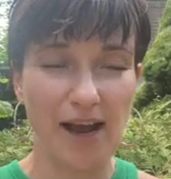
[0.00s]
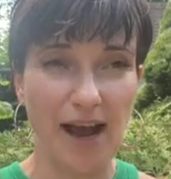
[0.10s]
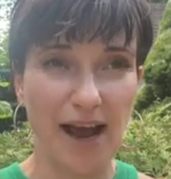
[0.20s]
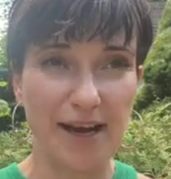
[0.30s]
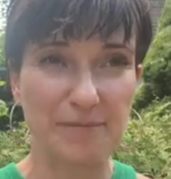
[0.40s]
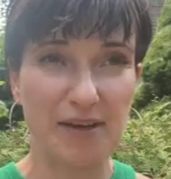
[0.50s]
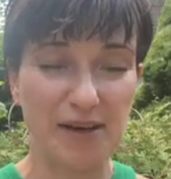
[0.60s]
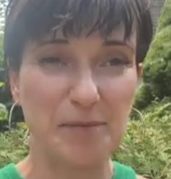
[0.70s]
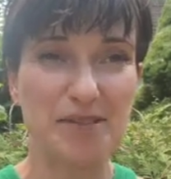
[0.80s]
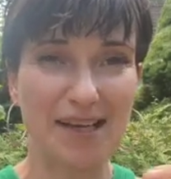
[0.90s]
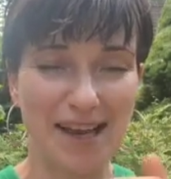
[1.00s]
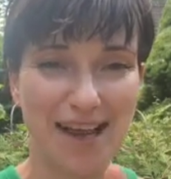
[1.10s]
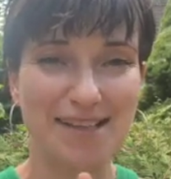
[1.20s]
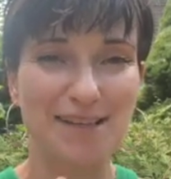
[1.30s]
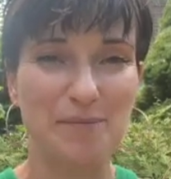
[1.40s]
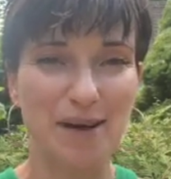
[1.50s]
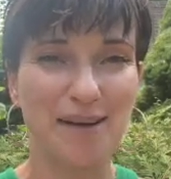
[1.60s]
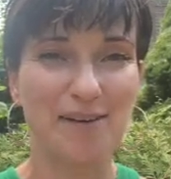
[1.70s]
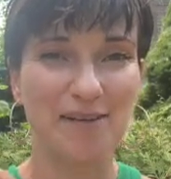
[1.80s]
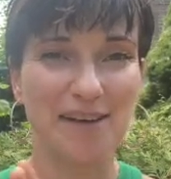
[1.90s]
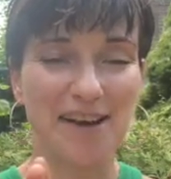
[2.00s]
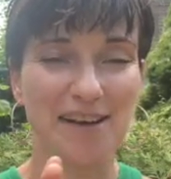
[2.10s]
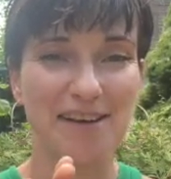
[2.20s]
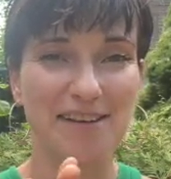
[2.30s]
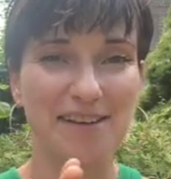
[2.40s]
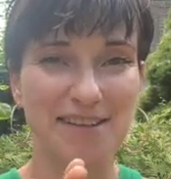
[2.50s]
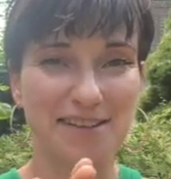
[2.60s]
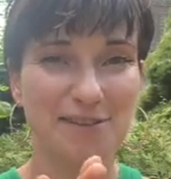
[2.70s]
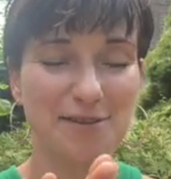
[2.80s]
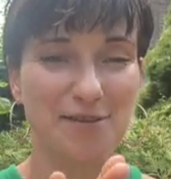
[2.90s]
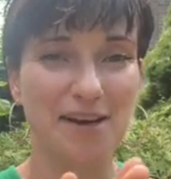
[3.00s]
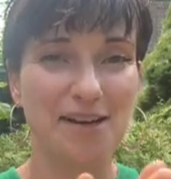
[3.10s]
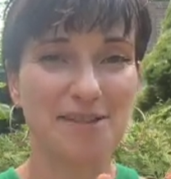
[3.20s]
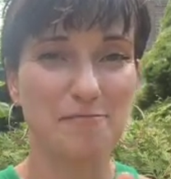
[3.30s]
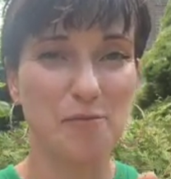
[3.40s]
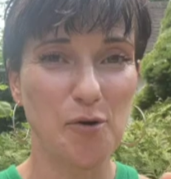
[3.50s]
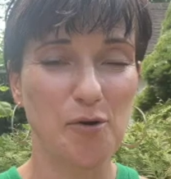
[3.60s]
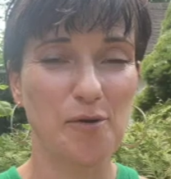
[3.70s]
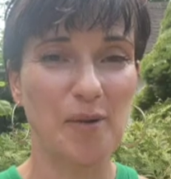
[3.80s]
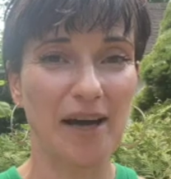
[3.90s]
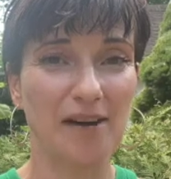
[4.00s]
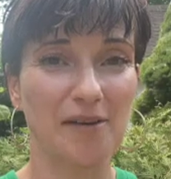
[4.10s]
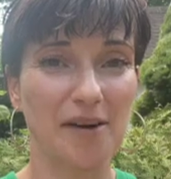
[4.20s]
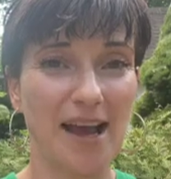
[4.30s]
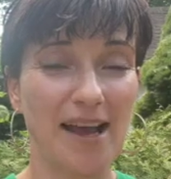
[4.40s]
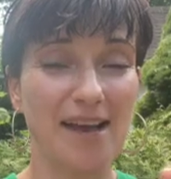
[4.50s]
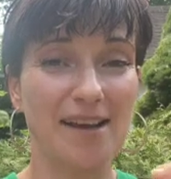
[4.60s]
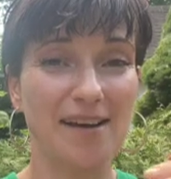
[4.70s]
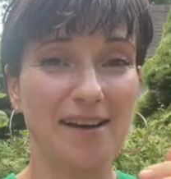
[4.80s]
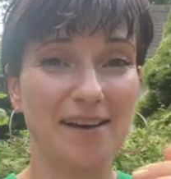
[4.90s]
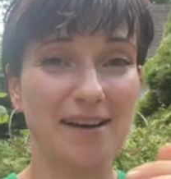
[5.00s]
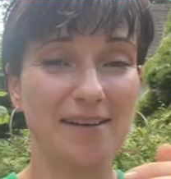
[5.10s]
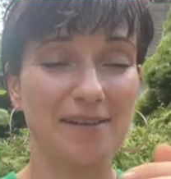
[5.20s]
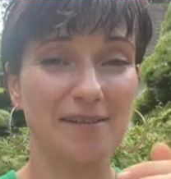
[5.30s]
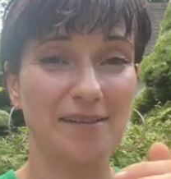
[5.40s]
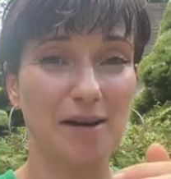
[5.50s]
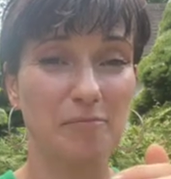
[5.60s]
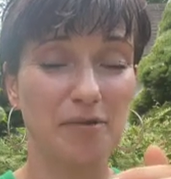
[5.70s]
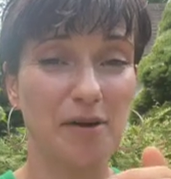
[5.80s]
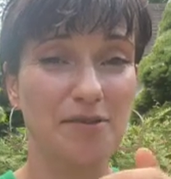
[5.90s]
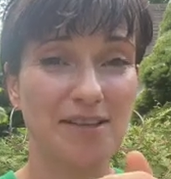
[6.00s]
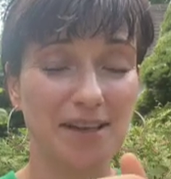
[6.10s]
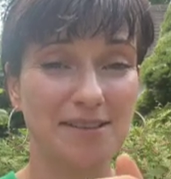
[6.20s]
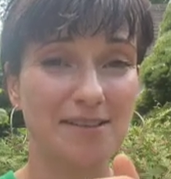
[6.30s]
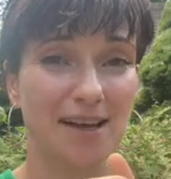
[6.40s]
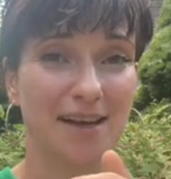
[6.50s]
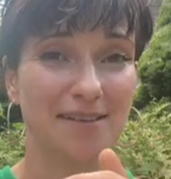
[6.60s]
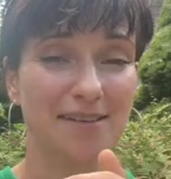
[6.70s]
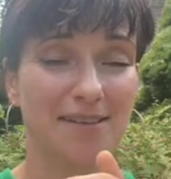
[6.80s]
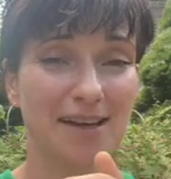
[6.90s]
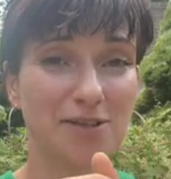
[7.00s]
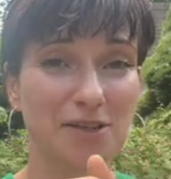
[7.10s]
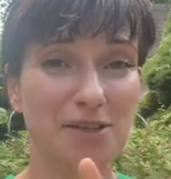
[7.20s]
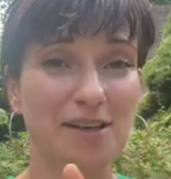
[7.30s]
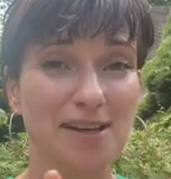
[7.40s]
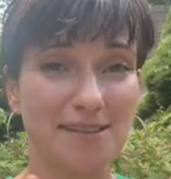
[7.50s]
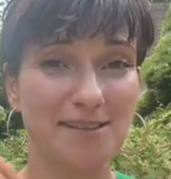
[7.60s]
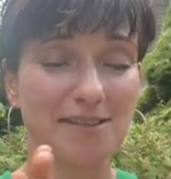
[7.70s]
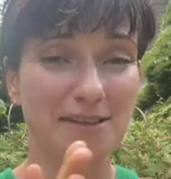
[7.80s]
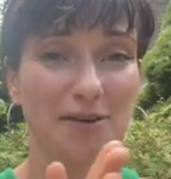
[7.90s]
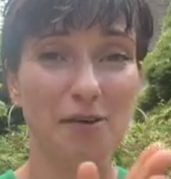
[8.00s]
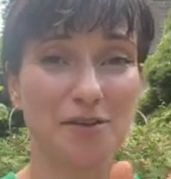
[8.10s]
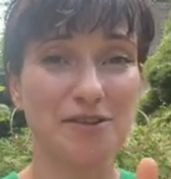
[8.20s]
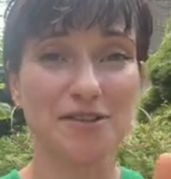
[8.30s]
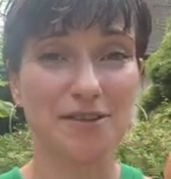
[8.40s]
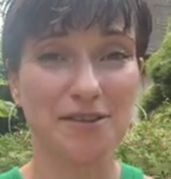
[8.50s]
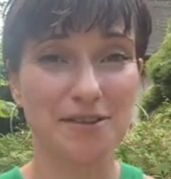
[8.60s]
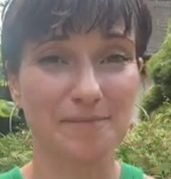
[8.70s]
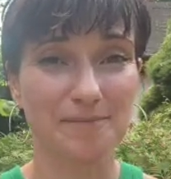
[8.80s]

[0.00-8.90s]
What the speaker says: And it becomes less about these two traits and more about a process and a journey into consciousness.